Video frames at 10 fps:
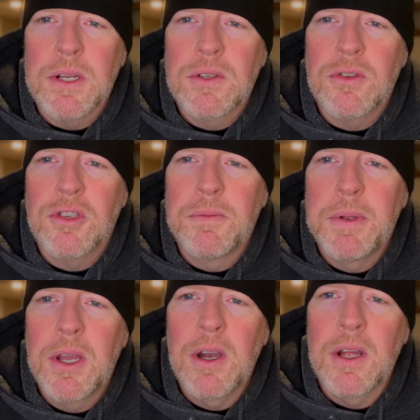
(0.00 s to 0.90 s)
so it should
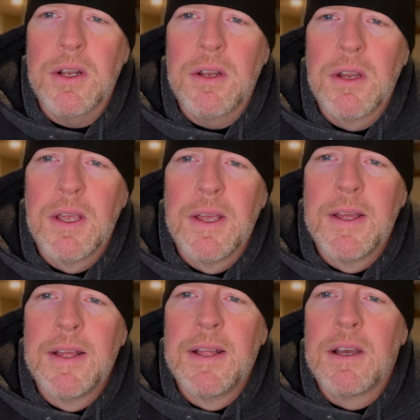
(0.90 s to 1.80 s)
be good.
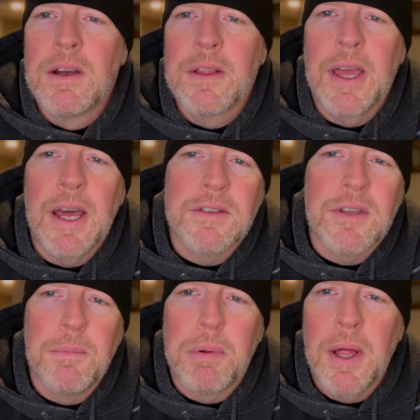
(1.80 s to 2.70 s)
They had us
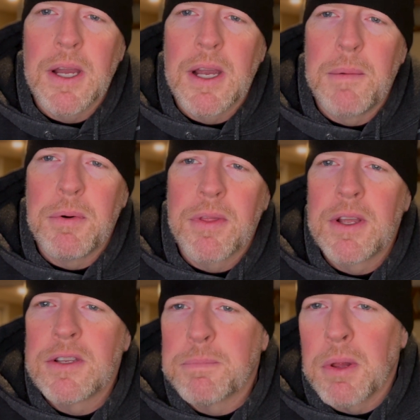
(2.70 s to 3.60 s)
unplug a couple of
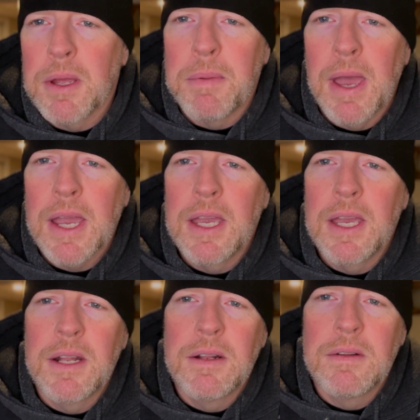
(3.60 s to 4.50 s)
things, plug it back
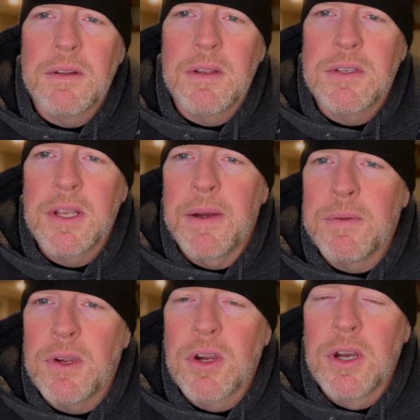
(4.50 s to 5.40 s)
in. They said, yep,
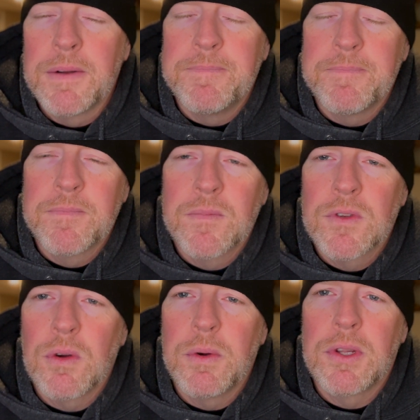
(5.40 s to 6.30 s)
you're good.
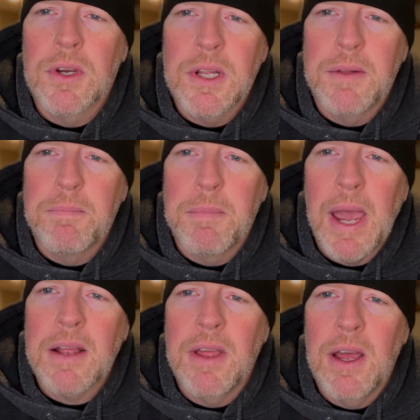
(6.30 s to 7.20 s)
So we took it
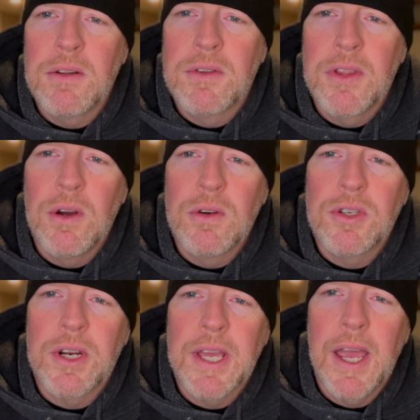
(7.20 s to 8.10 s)
back down to the
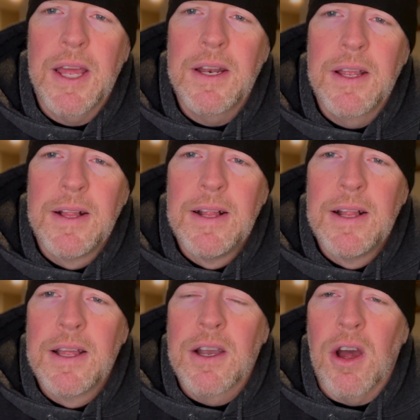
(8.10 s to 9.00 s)
ocean again,
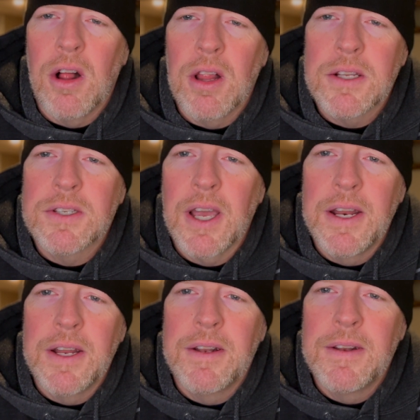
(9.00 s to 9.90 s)
got all excited